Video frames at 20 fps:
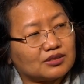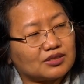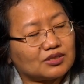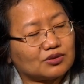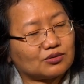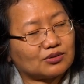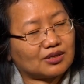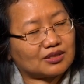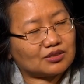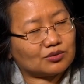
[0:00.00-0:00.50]

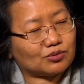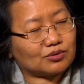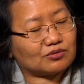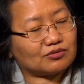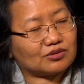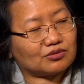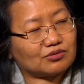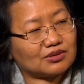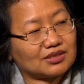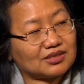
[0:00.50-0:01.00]
So that's one of
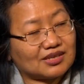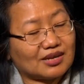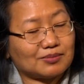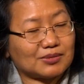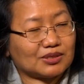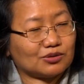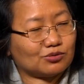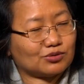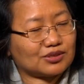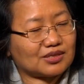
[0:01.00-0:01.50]
the reasons. I
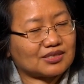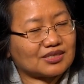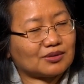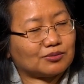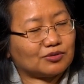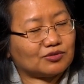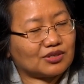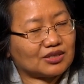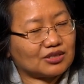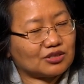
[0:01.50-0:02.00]
mean, those are
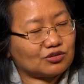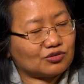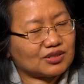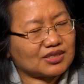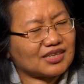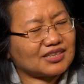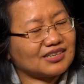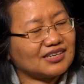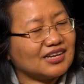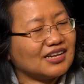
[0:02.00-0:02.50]
some of the
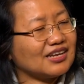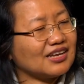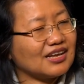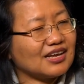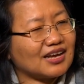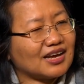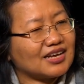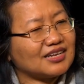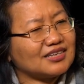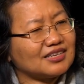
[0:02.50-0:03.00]
interests.
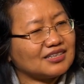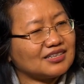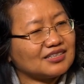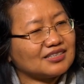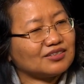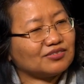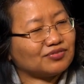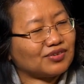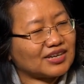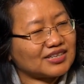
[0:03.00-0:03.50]
And it
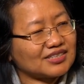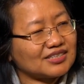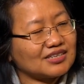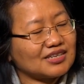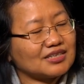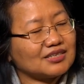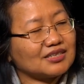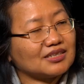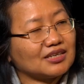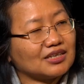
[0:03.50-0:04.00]
is a
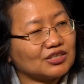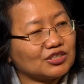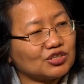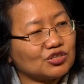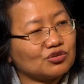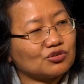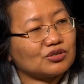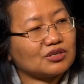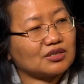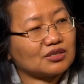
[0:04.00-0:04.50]
fascinating
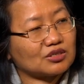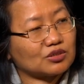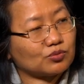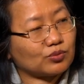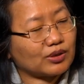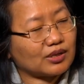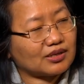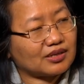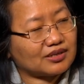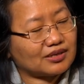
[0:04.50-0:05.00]
history as
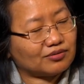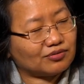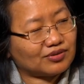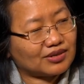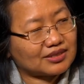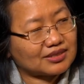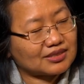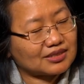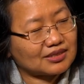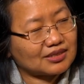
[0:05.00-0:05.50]
well, and a
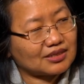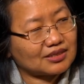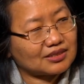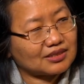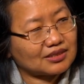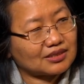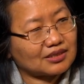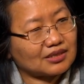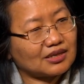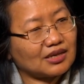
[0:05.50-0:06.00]

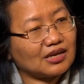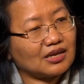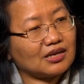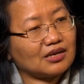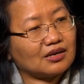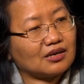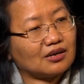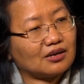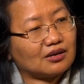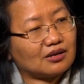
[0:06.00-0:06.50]
fascinating
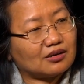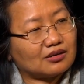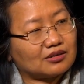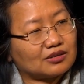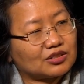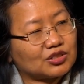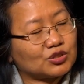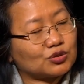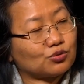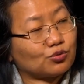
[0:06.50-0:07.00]

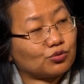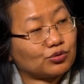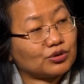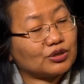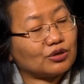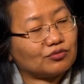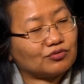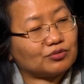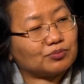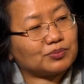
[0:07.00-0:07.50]
story
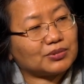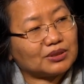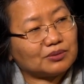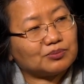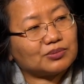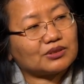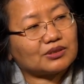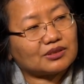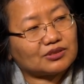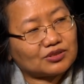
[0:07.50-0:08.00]
of a
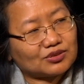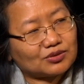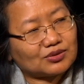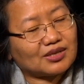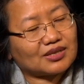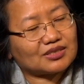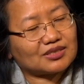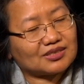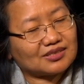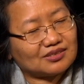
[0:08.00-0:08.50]
people. So
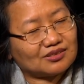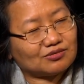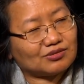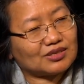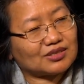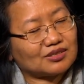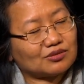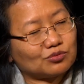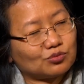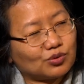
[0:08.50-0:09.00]
that's the
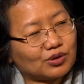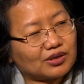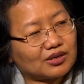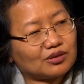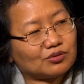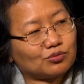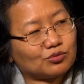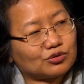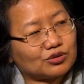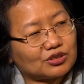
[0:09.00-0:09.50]
reason why I
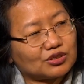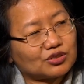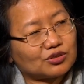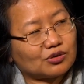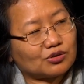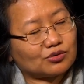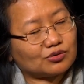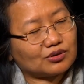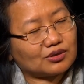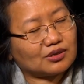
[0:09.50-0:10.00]
wanted to
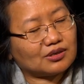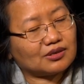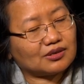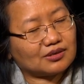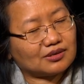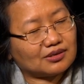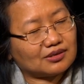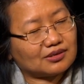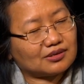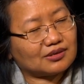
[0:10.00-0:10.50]
look
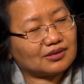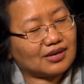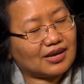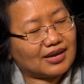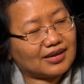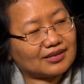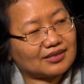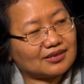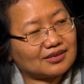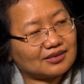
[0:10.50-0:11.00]

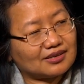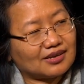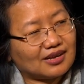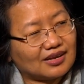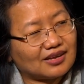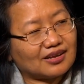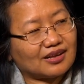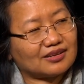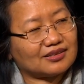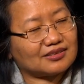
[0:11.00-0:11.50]
at
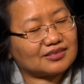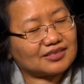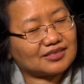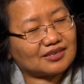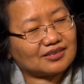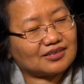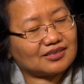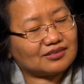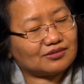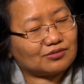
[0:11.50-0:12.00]
and
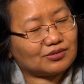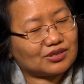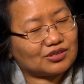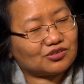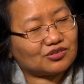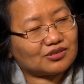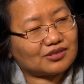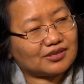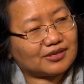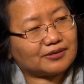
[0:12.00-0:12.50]
study the
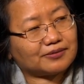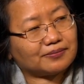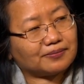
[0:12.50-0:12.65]
region. Yeah.